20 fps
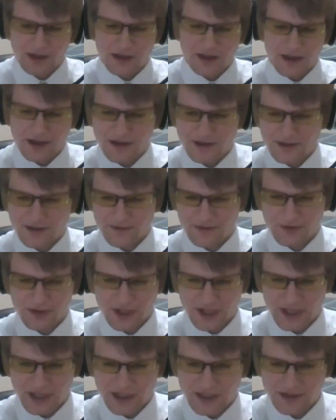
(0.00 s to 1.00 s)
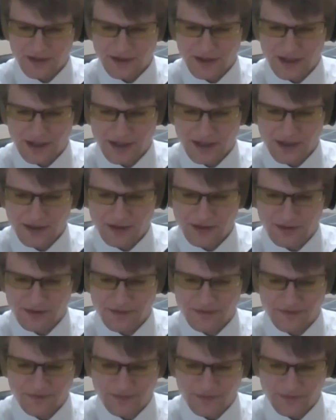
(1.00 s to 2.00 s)
I guess everyone kind of does that now.
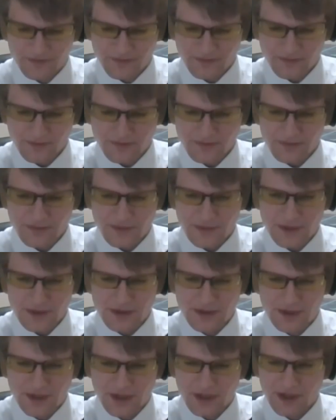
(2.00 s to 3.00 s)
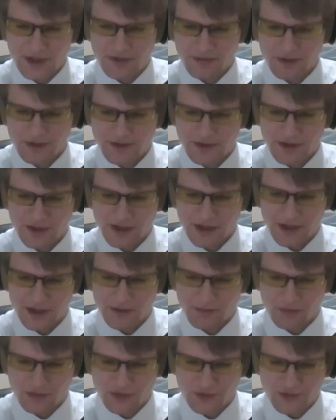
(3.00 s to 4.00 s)
Let's see, I
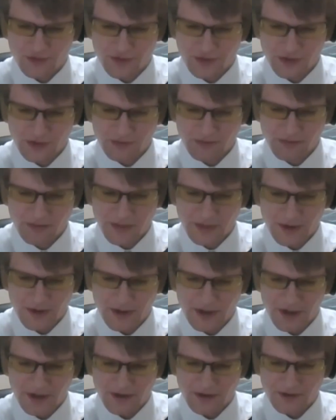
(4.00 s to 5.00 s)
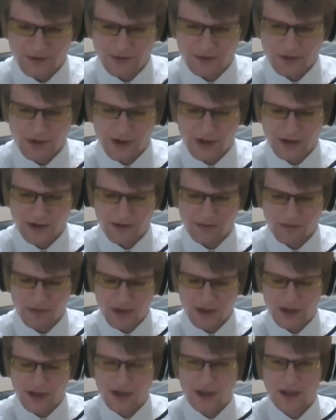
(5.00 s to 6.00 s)
presume that this will come
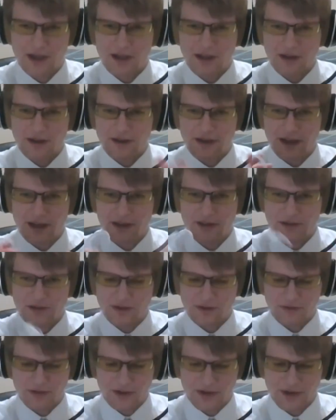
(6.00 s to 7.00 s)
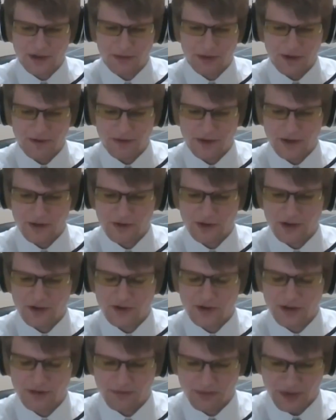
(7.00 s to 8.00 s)
dead, so we'll end up having to
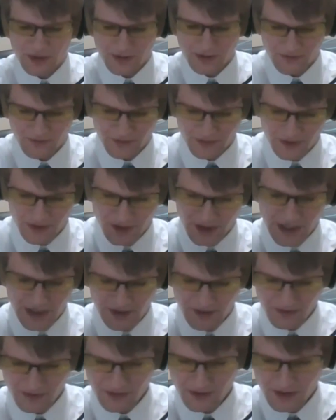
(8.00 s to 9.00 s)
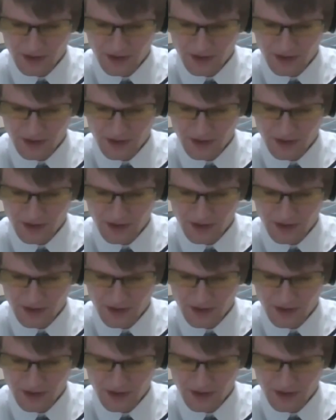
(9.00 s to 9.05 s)
charge it. But for now,